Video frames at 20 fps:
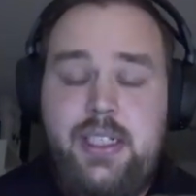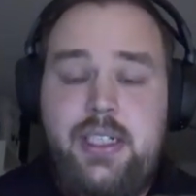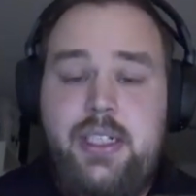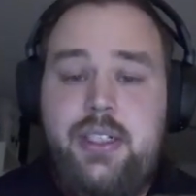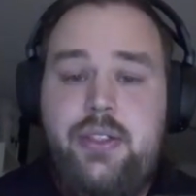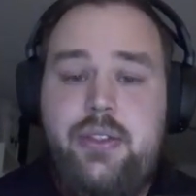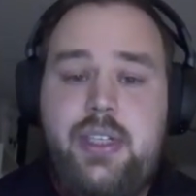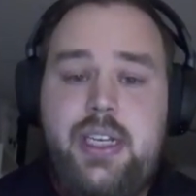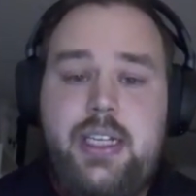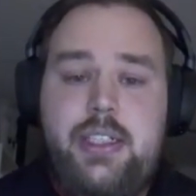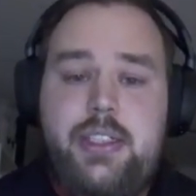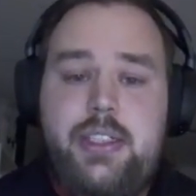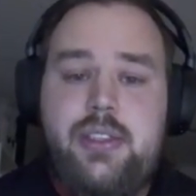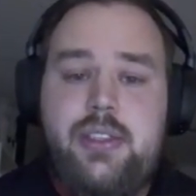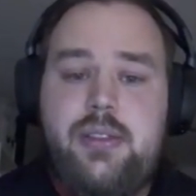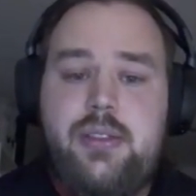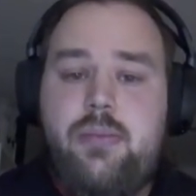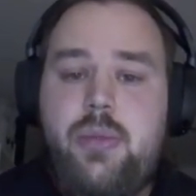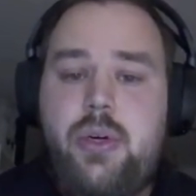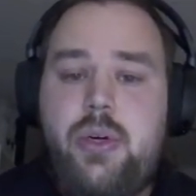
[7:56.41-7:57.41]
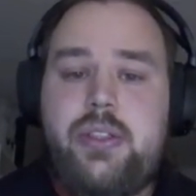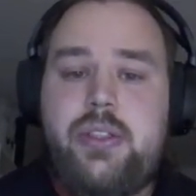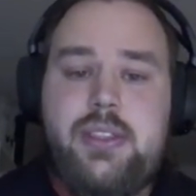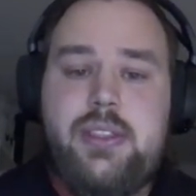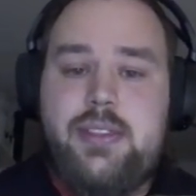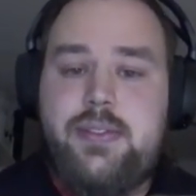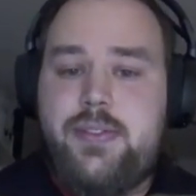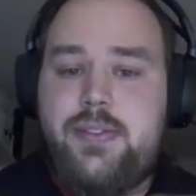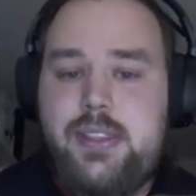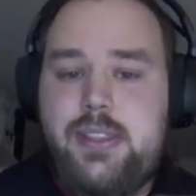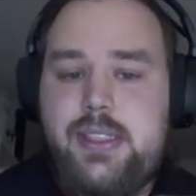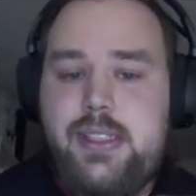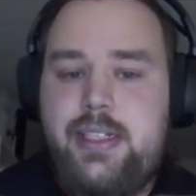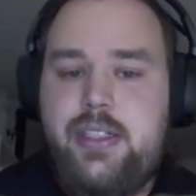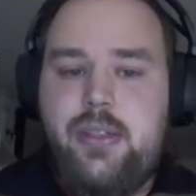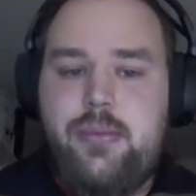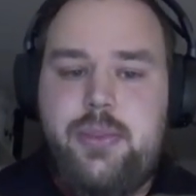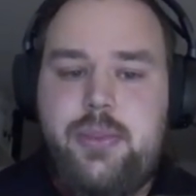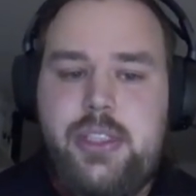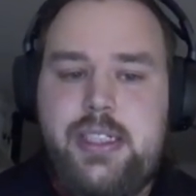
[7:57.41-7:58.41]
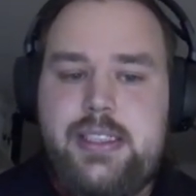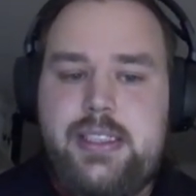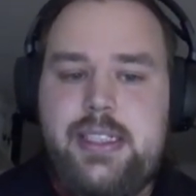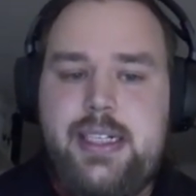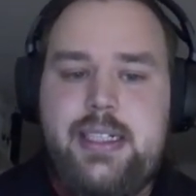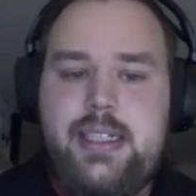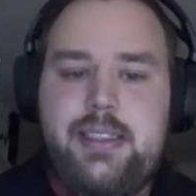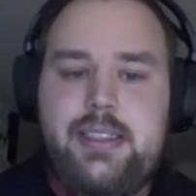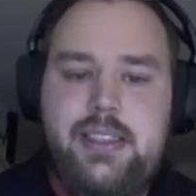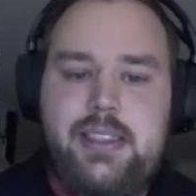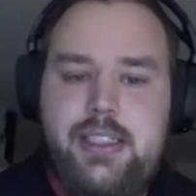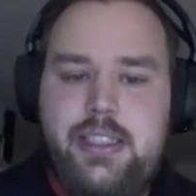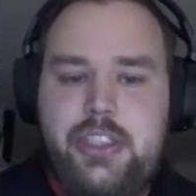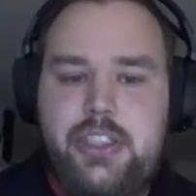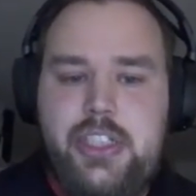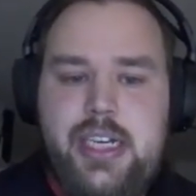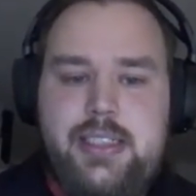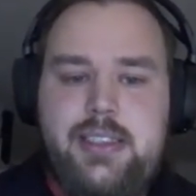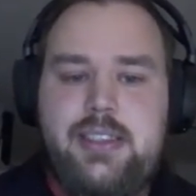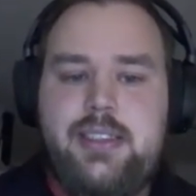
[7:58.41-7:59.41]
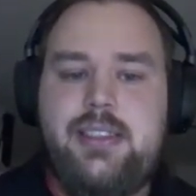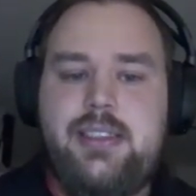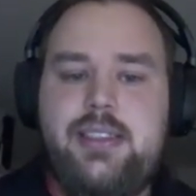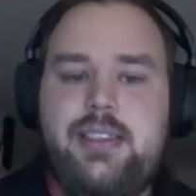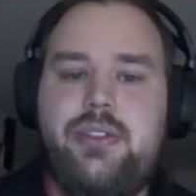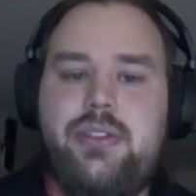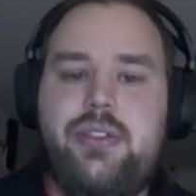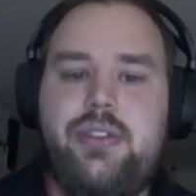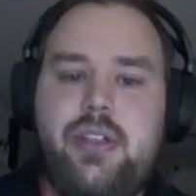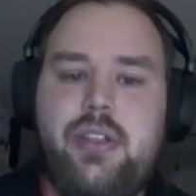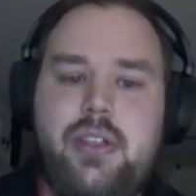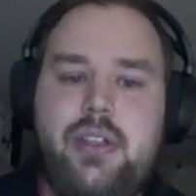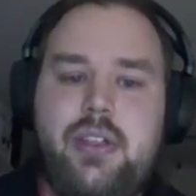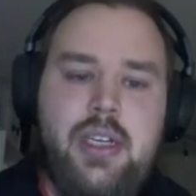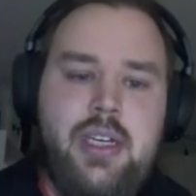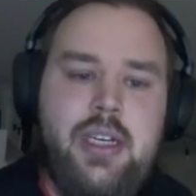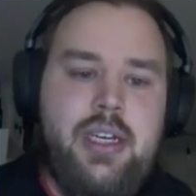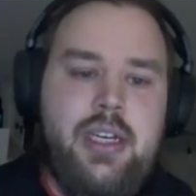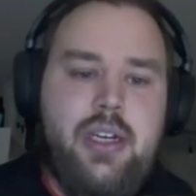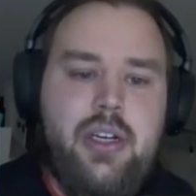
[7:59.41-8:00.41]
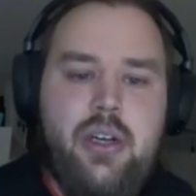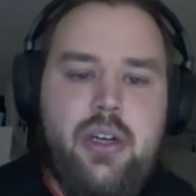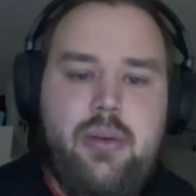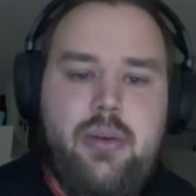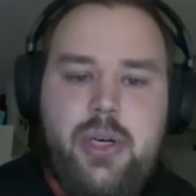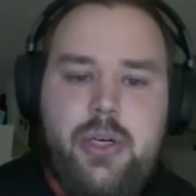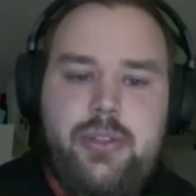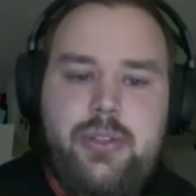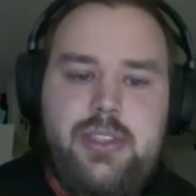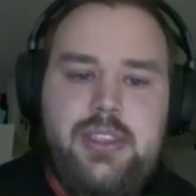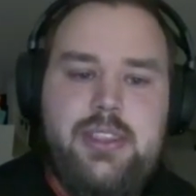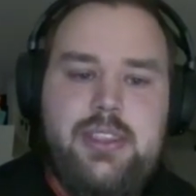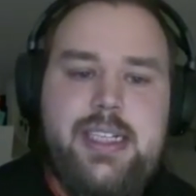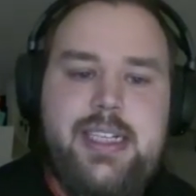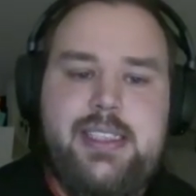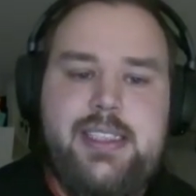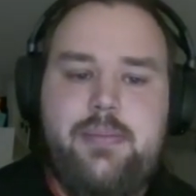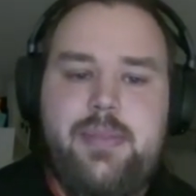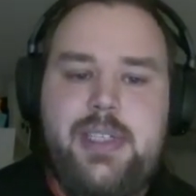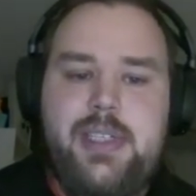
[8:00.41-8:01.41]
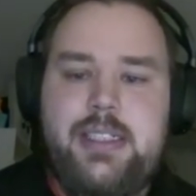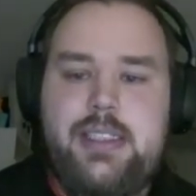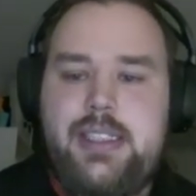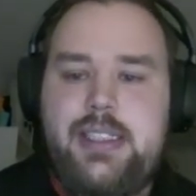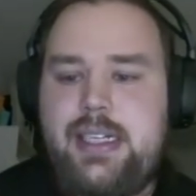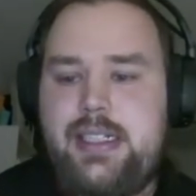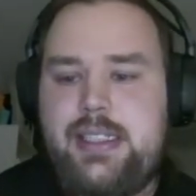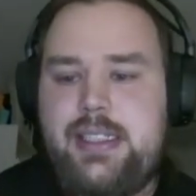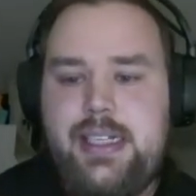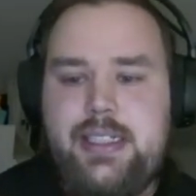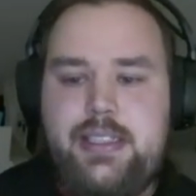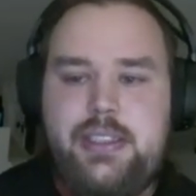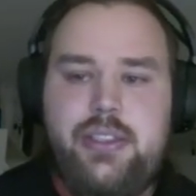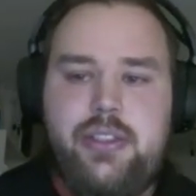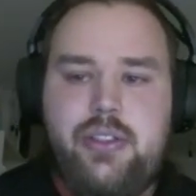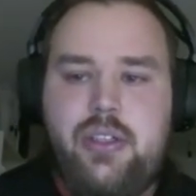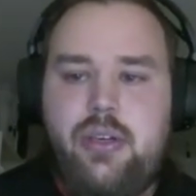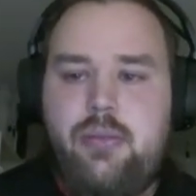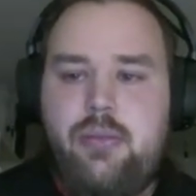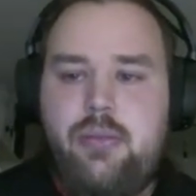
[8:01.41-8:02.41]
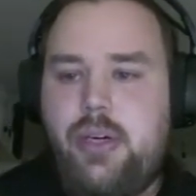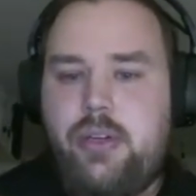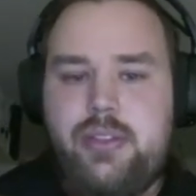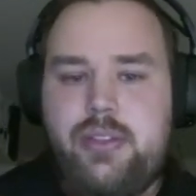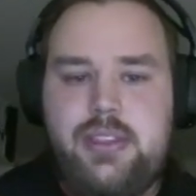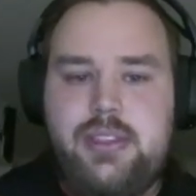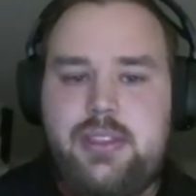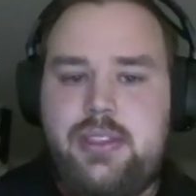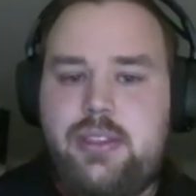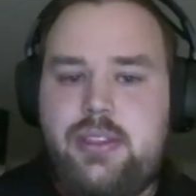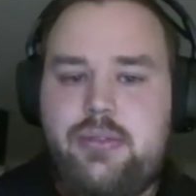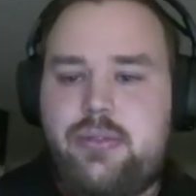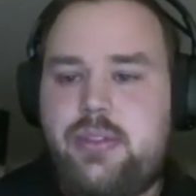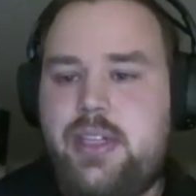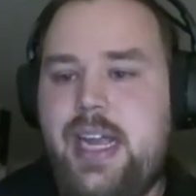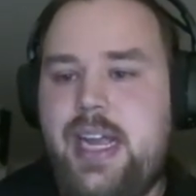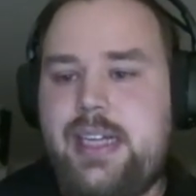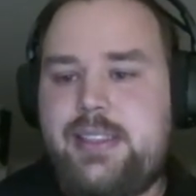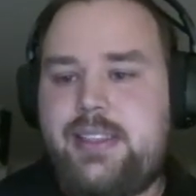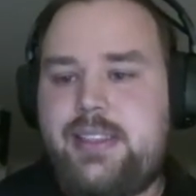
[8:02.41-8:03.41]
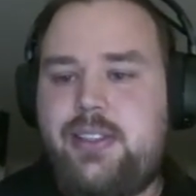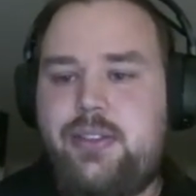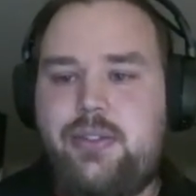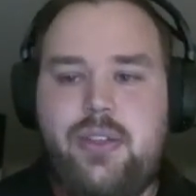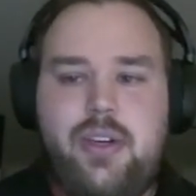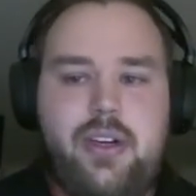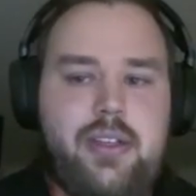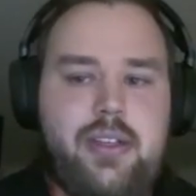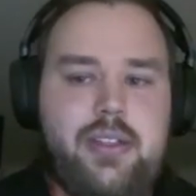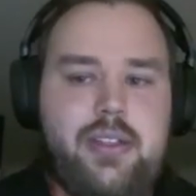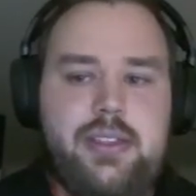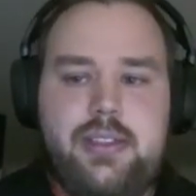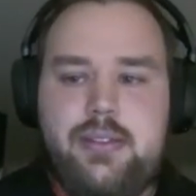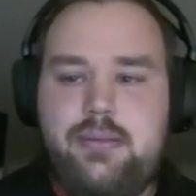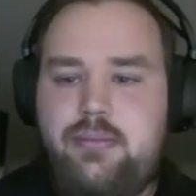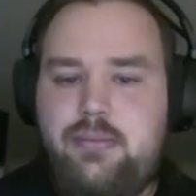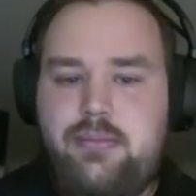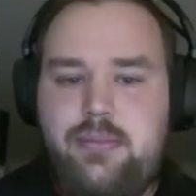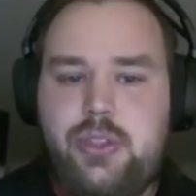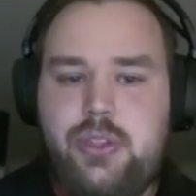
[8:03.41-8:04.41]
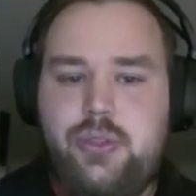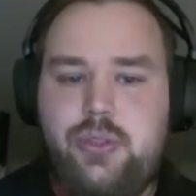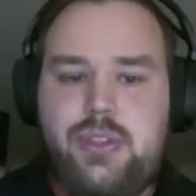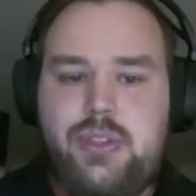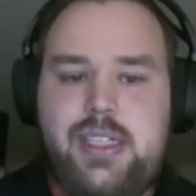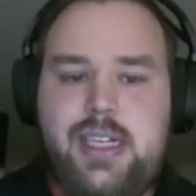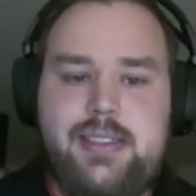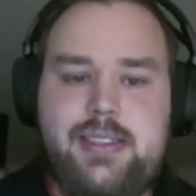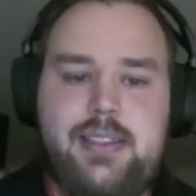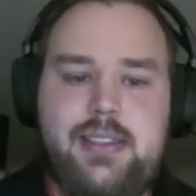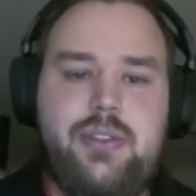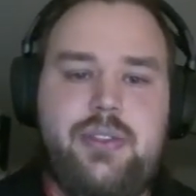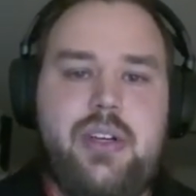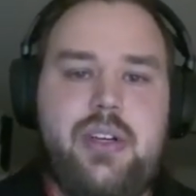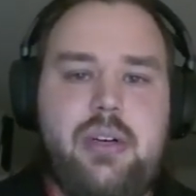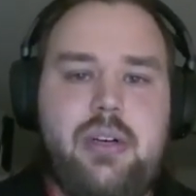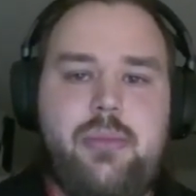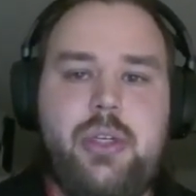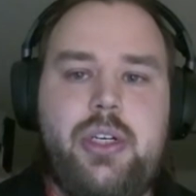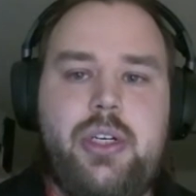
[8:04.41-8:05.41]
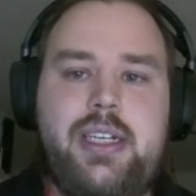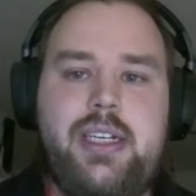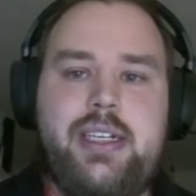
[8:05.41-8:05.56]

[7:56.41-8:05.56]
You can just mock the facade object and inject it into your component testbed, and then your component reacts to all the use cases you are modeling.